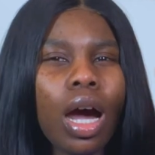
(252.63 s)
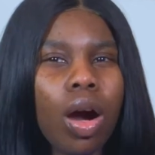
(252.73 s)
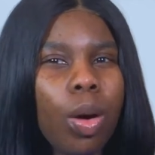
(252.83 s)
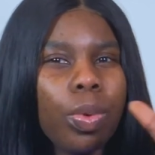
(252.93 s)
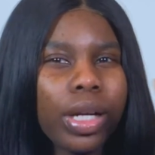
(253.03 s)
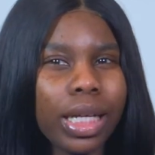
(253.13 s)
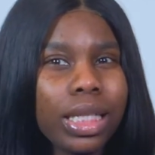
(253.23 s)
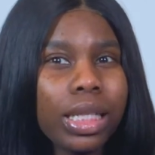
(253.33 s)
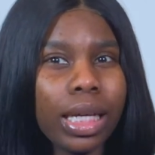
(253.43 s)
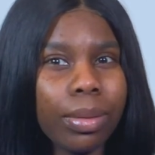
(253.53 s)
I hope you're
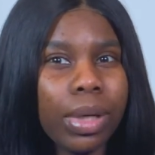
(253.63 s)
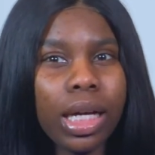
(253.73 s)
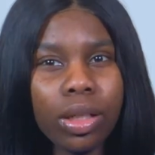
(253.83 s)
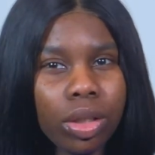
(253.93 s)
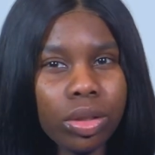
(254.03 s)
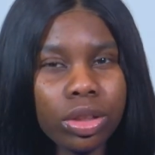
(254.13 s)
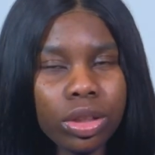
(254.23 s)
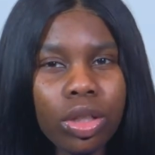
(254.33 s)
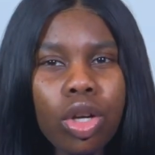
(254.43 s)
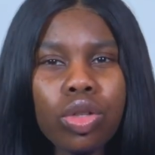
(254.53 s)
getting like my analogy.